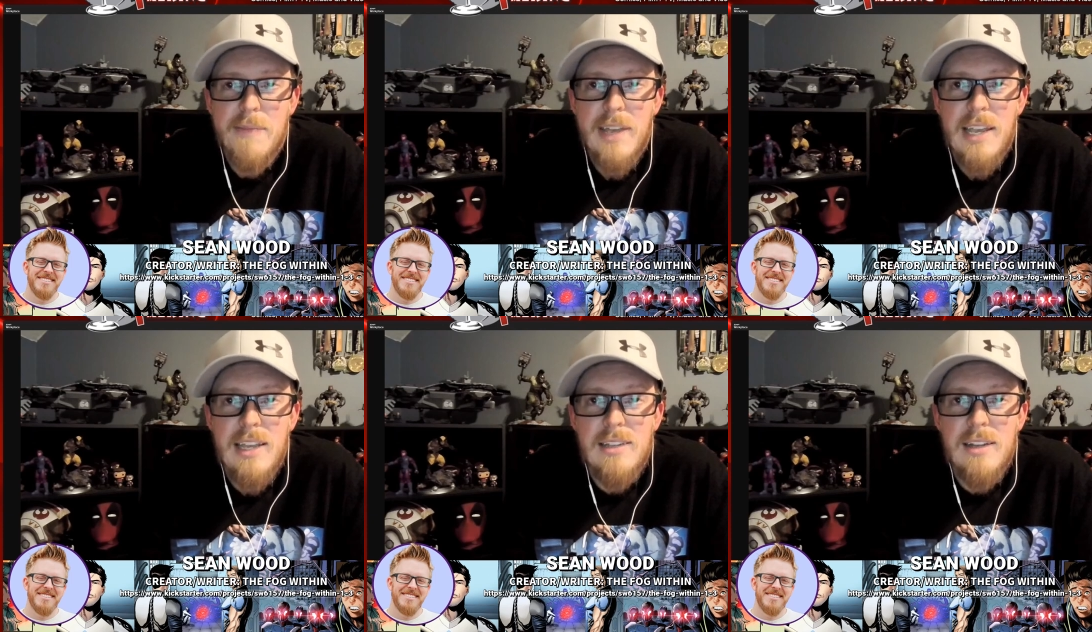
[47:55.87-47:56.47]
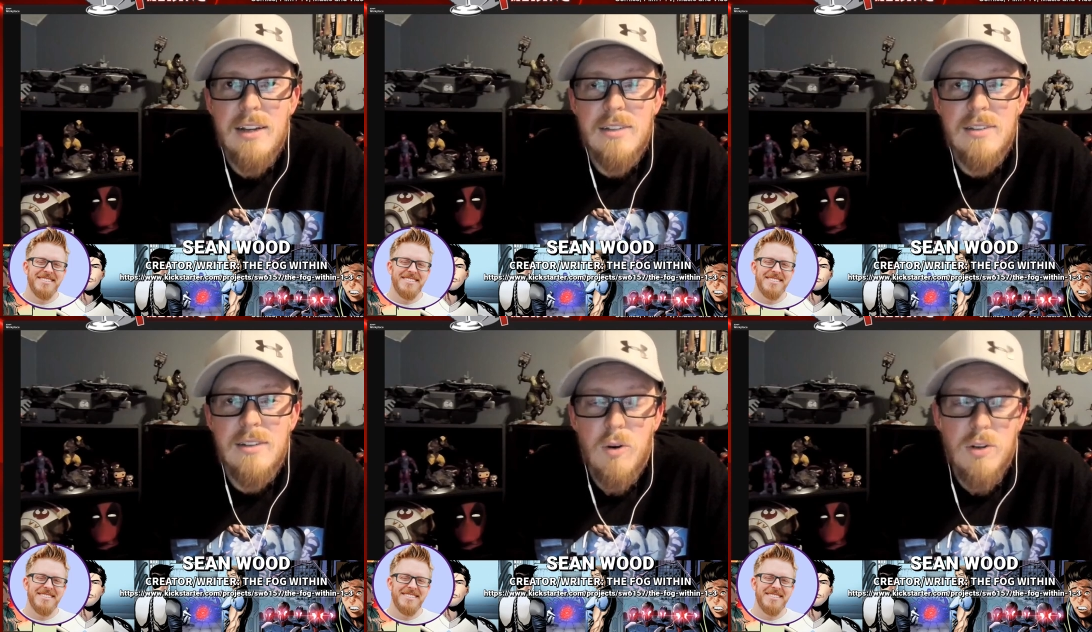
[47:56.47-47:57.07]
Speaker 1: He
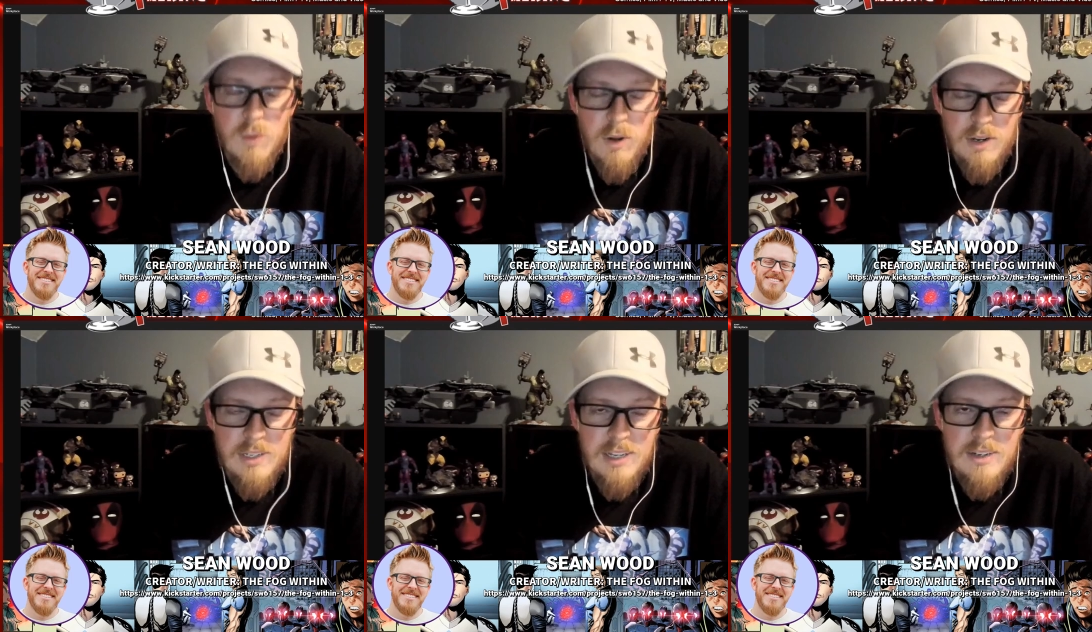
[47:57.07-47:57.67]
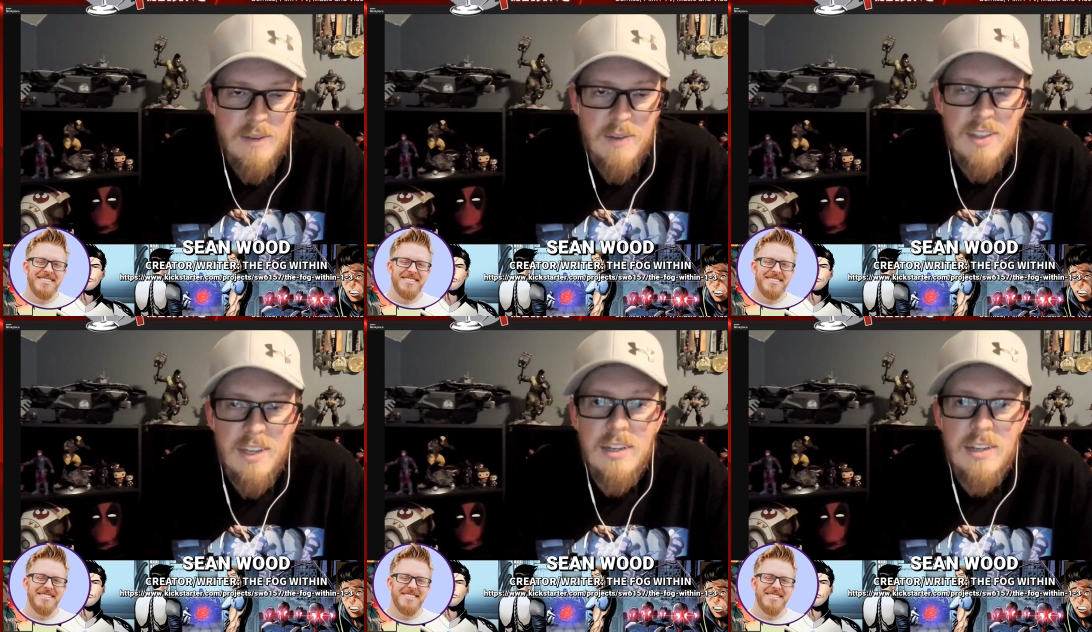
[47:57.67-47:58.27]
does, of course, The Walking Dead and
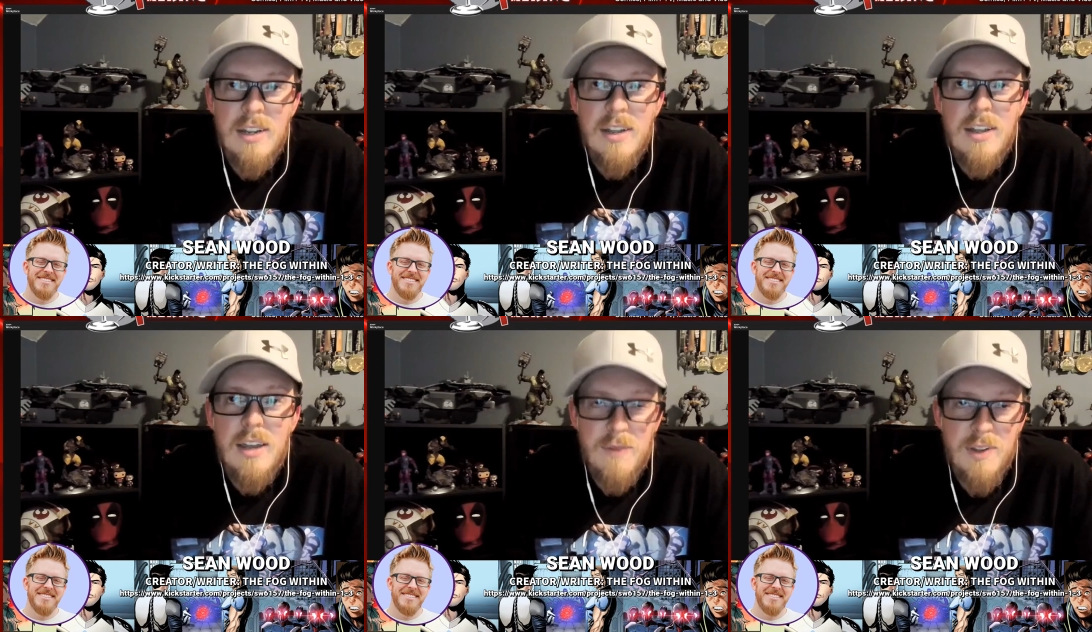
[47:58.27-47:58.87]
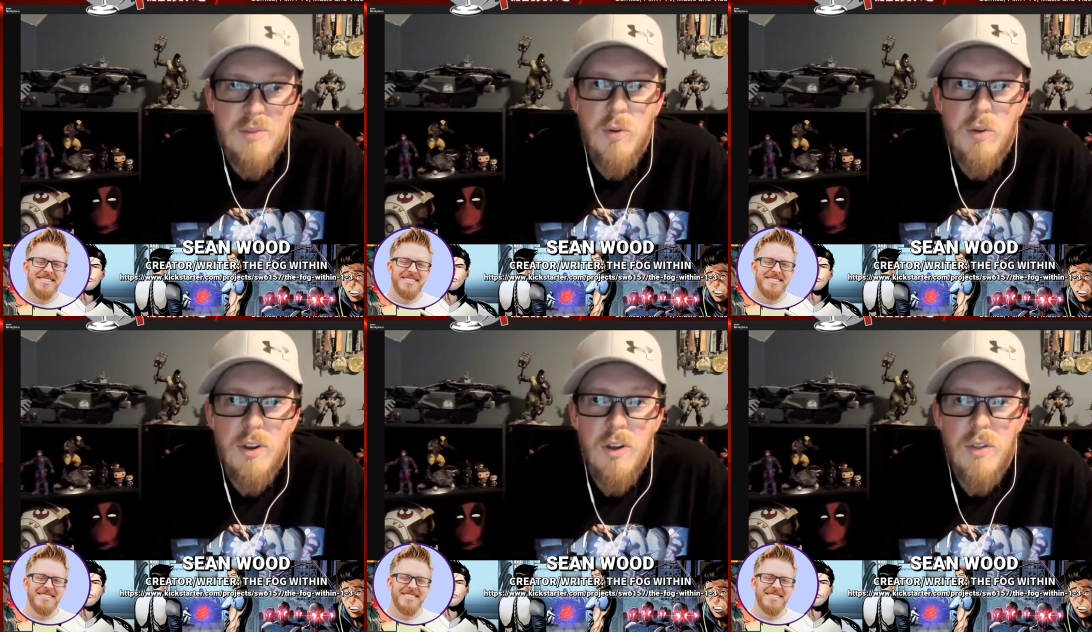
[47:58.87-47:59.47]
everything, Invincible
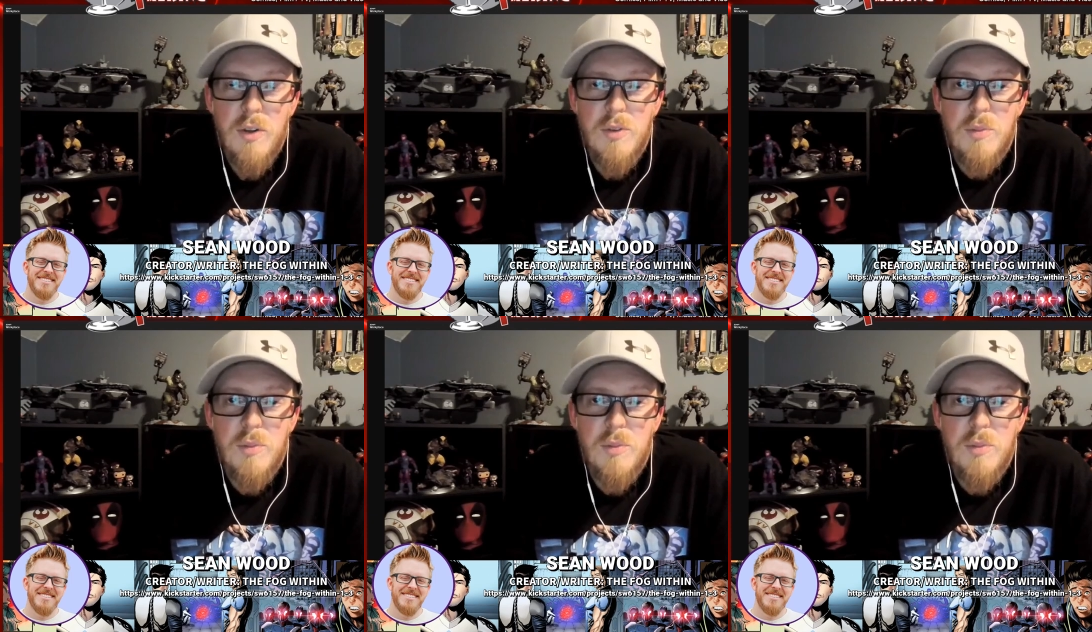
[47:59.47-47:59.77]
and all those